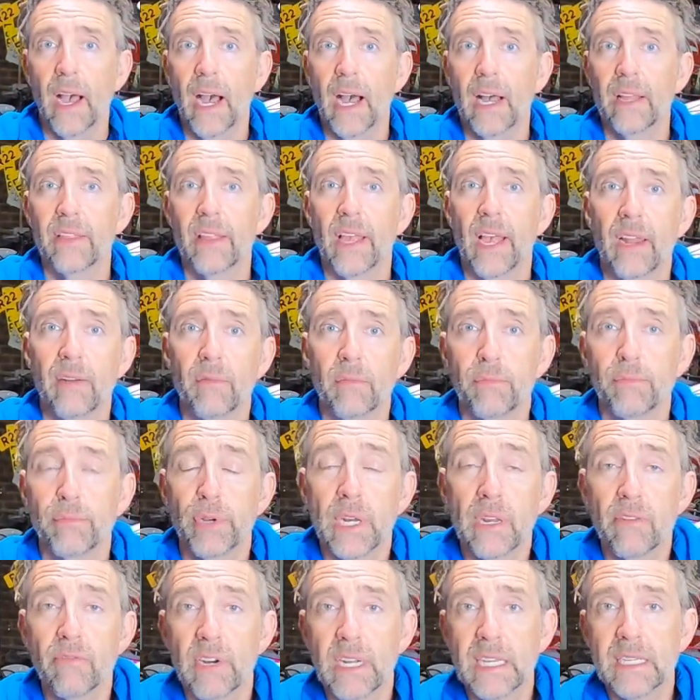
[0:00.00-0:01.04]
And then
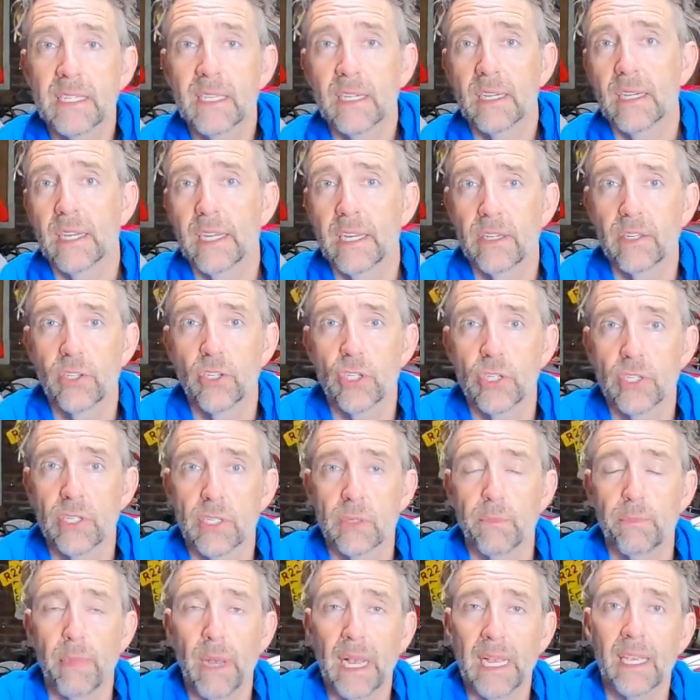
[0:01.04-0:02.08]
pretty recently,
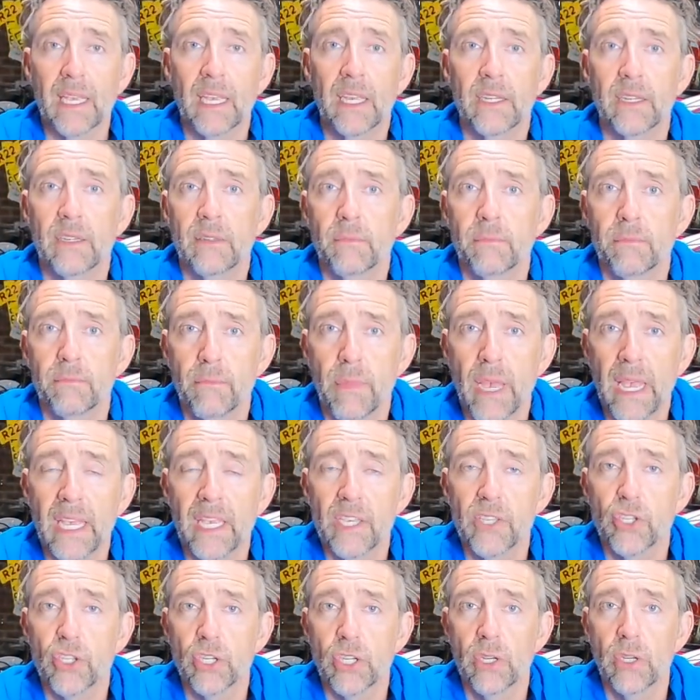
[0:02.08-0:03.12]
just back in
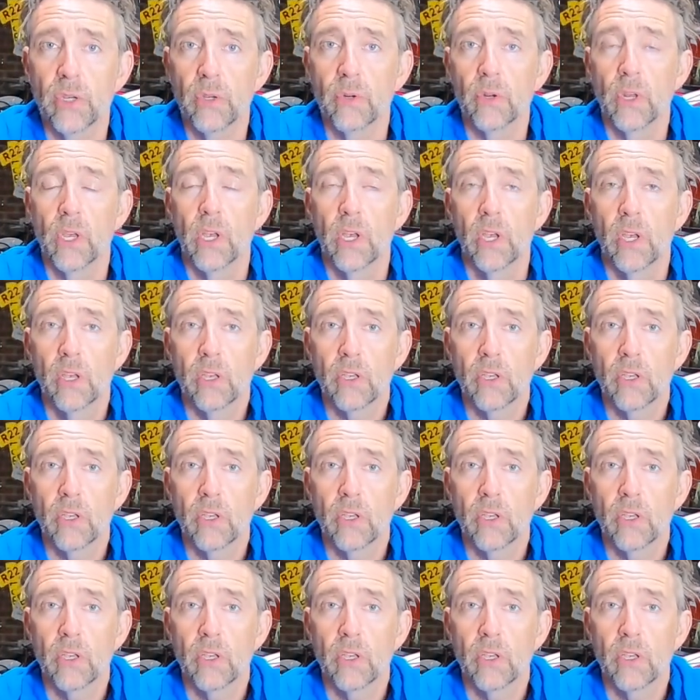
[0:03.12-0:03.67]
May, June,